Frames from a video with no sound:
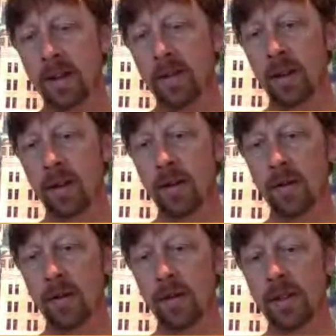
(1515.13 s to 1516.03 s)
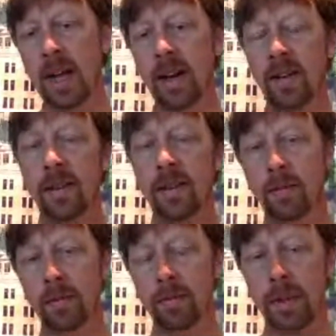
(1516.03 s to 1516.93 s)
So that is
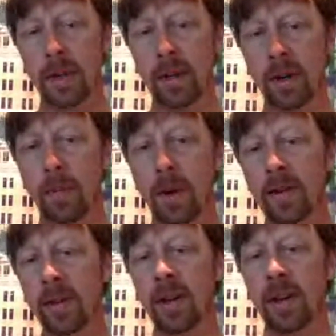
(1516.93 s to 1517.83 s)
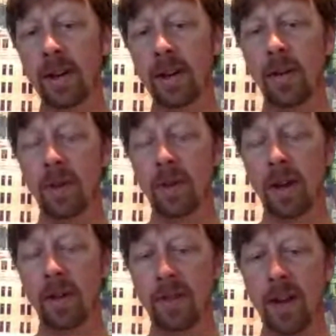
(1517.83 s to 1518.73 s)
some complexity that
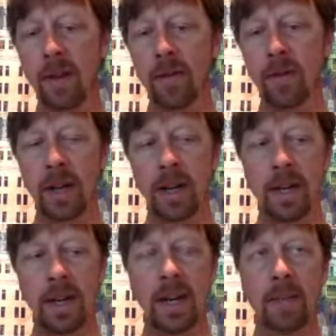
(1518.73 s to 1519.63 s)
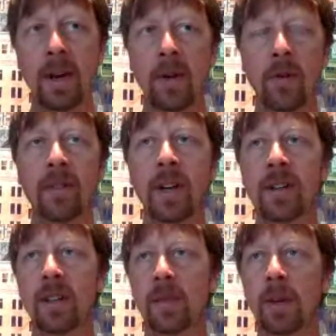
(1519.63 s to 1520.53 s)
I've found in many
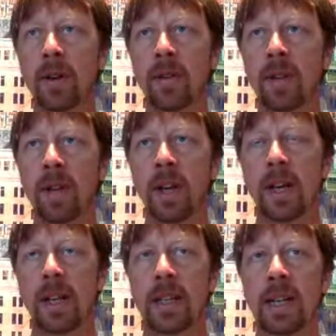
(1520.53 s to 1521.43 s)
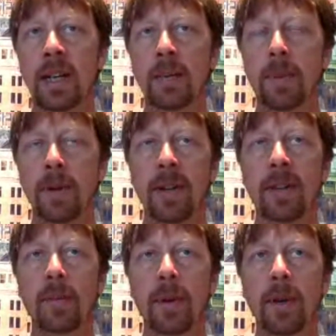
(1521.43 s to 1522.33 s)
organizations, because the
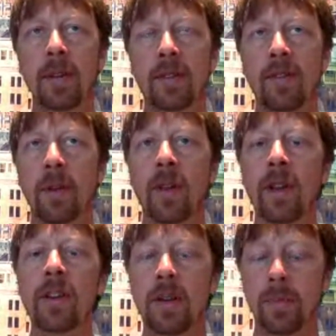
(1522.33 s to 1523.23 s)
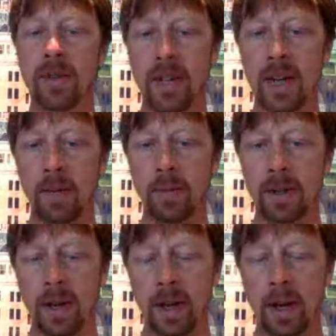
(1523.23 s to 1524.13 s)
participants from the leadership
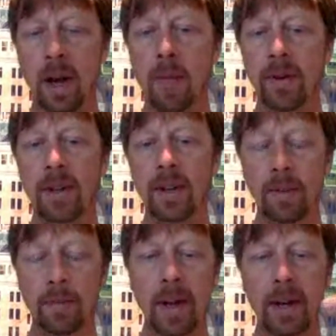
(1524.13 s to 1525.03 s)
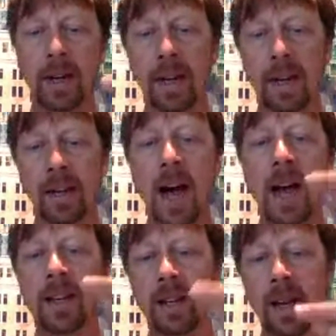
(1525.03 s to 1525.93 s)
teams are participating in the
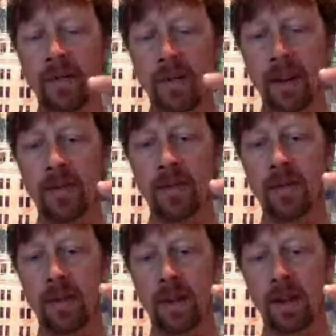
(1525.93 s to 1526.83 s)
IT governance